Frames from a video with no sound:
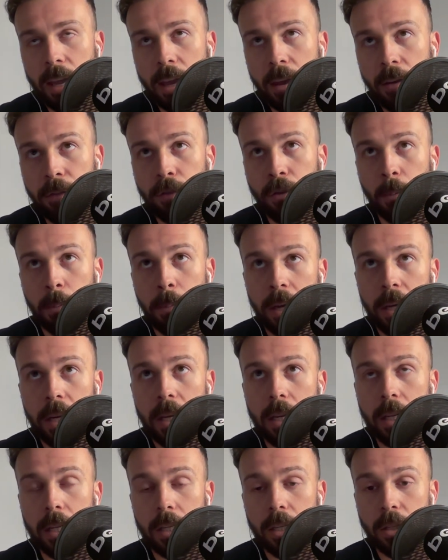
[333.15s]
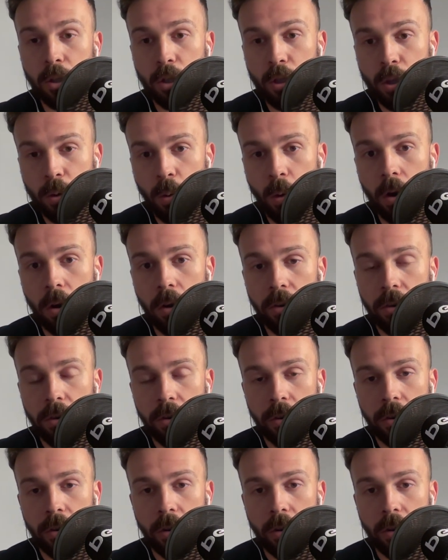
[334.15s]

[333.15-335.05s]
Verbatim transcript: if you're picking your squad,